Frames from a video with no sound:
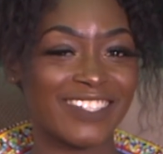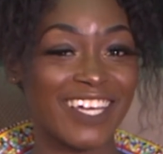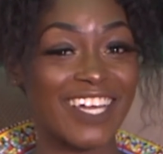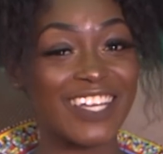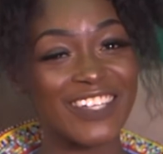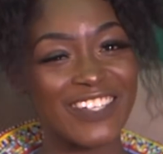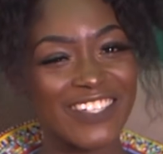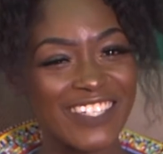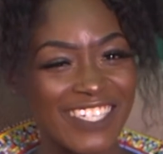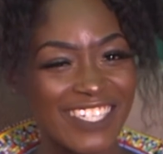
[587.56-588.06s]

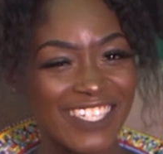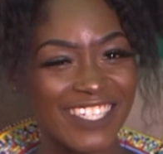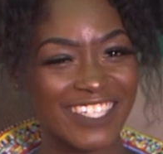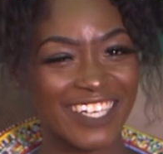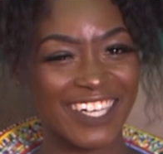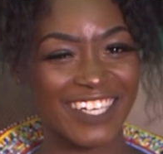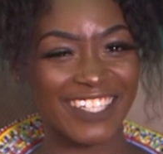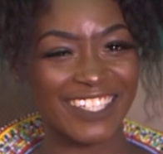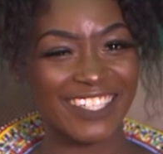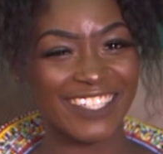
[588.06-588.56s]
And Eunice
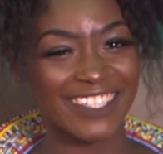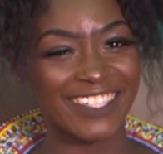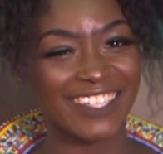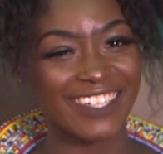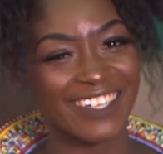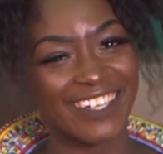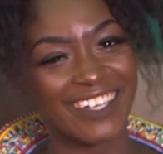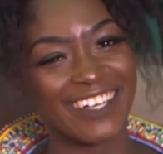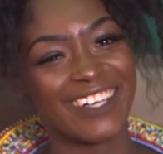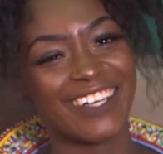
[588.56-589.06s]
Njeri.
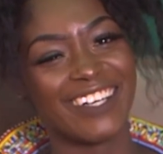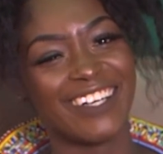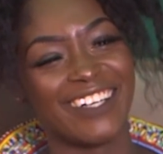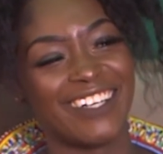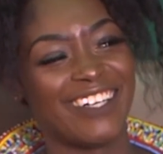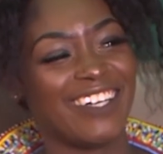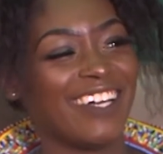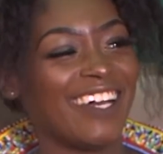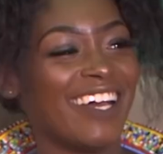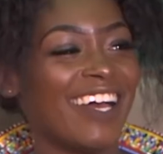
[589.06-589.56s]

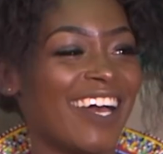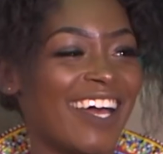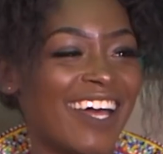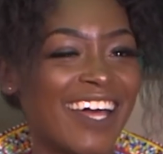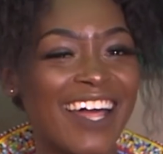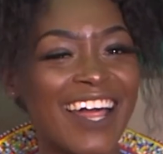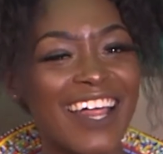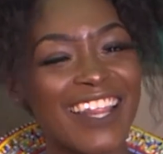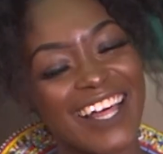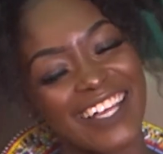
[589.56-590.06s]

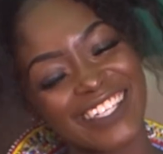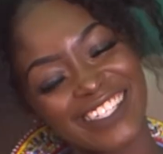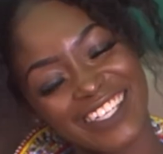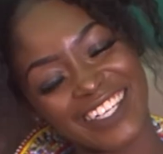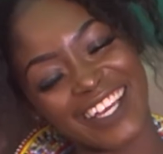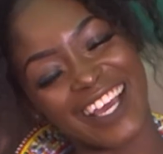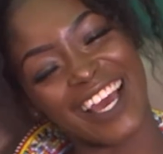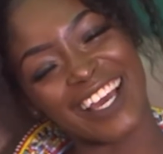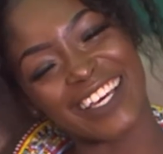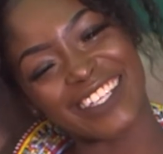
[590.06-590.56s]
That's
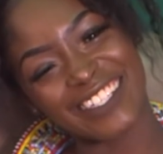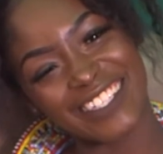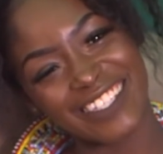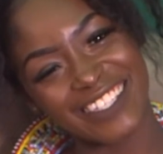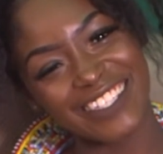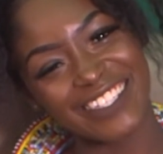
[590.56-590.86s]
it, guys.